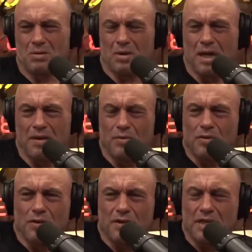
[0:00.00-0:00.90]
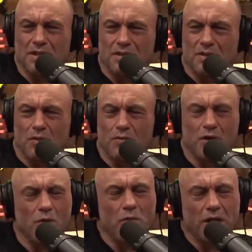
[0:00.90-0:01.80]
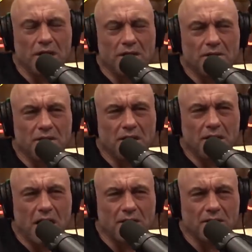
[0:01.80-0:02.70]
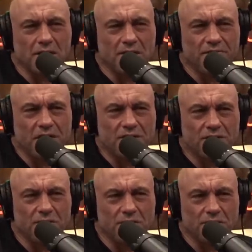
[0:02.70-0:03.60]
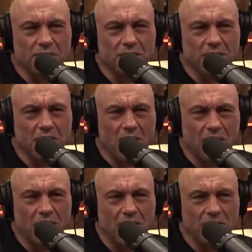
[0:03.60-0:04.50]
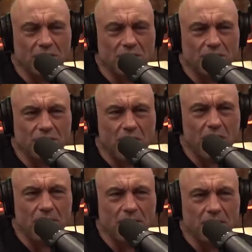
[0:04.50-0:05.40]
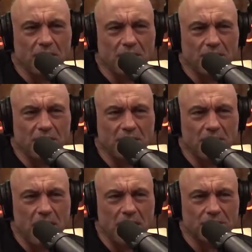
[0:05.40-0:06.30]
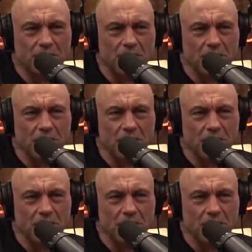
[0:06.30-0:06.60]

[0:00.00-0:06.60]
And they just don't know what it is. So how does a conventional archaeologist describe it? Do they just say it's a massacre?